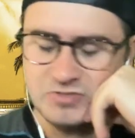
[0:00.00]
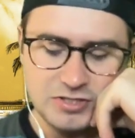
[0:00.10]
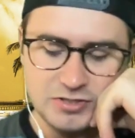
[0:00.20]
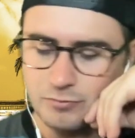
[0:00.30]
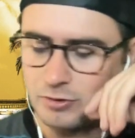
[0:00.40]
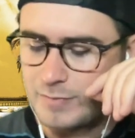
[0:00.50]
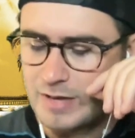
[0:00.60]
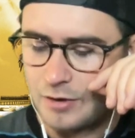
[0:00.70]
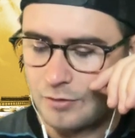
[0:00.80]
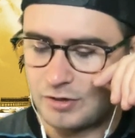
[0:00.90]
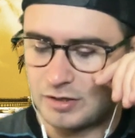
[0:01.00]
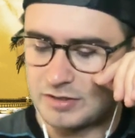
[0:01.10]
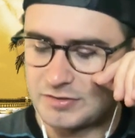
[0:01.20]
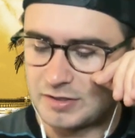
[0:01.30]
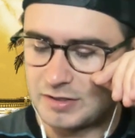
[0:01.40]
Doesn't really matter
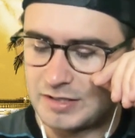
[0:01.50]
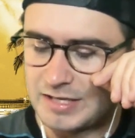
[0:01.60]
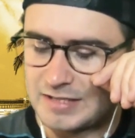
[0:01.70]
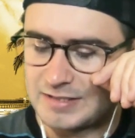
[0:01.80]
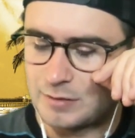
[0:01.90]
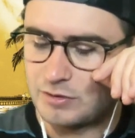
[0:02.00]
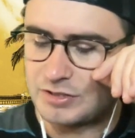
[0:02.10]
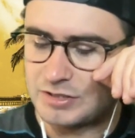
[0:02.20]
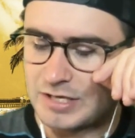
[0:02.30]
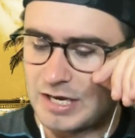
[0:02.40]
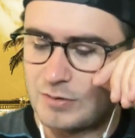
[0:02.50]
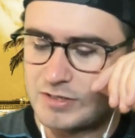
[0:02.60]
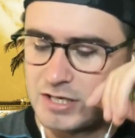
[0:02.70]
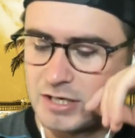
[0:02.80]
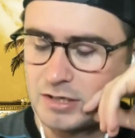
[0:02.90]
realistically. Yes, I wish this guy
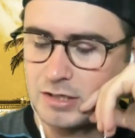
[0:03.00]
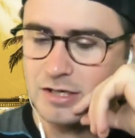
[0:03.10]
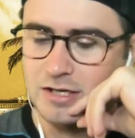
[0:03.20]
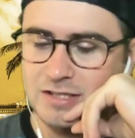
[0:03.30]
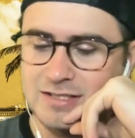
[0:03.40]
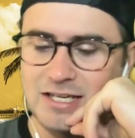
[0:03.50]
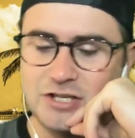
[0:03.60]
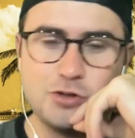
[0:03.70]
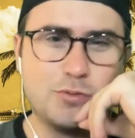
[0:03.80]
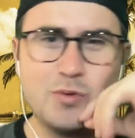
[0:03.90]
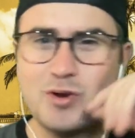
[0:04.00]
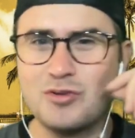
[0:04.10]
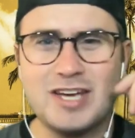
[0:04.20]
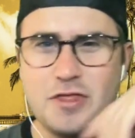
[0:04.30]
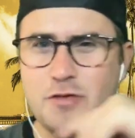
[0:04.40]
was on a, on a knight statue, but we
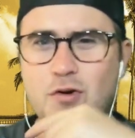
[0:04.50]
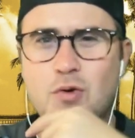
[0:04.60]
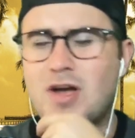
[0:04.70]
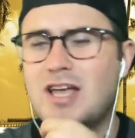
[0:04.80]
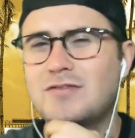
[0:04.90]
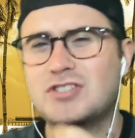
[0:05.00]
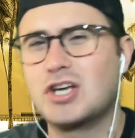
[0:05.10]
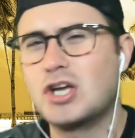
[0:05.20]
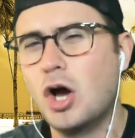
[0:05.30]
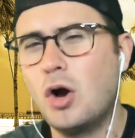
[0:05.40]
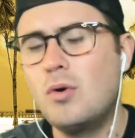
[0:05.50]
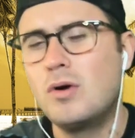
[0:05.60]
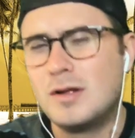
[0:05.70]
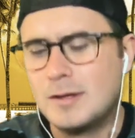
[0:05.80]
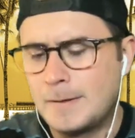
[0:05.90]
only got three waves to go,
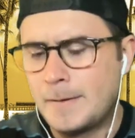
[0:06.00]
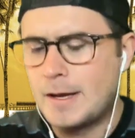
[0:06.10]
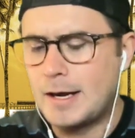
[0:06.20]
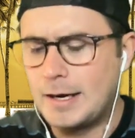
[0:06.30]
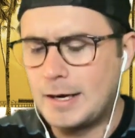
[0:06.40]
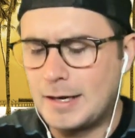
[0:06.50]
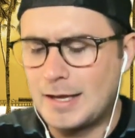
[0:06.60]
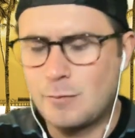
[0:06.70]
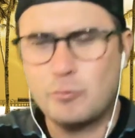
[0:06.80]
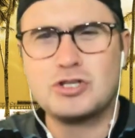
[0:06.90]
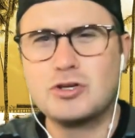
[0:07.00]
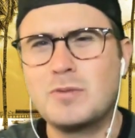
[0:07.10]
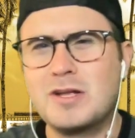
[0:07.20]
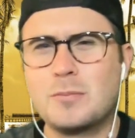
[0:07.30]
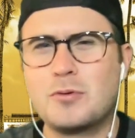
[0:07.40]
uh, and we should
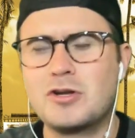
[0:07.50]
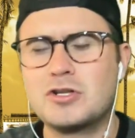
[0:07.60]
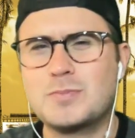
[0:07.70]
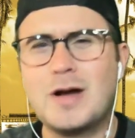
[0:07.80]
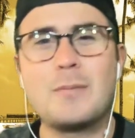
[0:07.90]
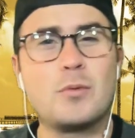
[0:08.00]
be in a pretty good spot.